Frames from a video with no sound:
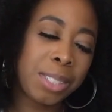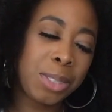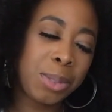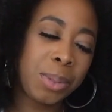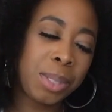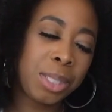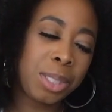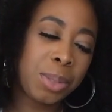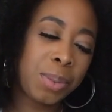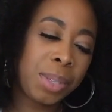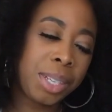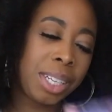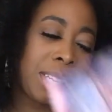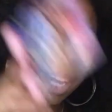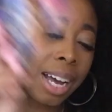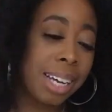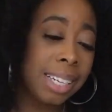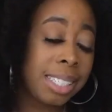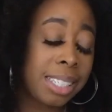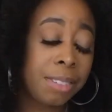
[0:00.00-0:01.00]
of 2020,
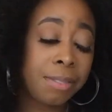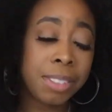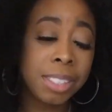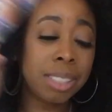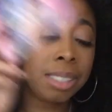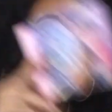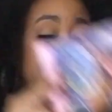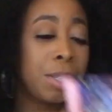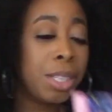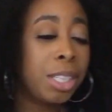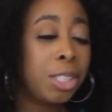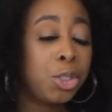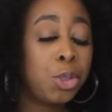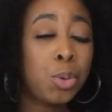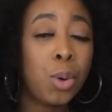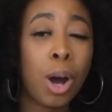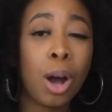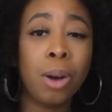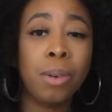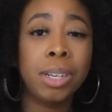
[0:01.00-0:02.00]
guys. If it's something that you
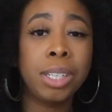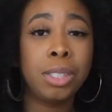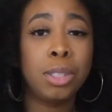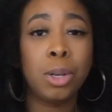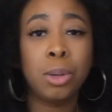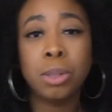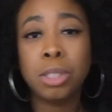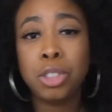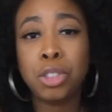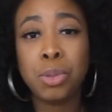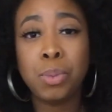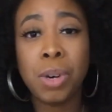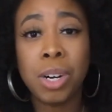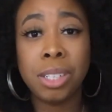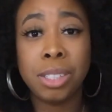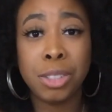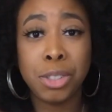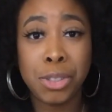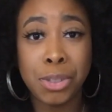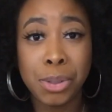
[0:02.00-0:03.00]
already know that you
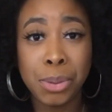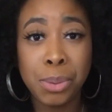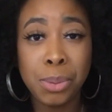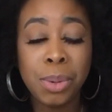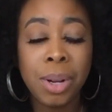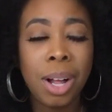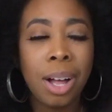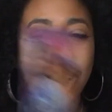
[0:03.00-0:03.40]
want to do,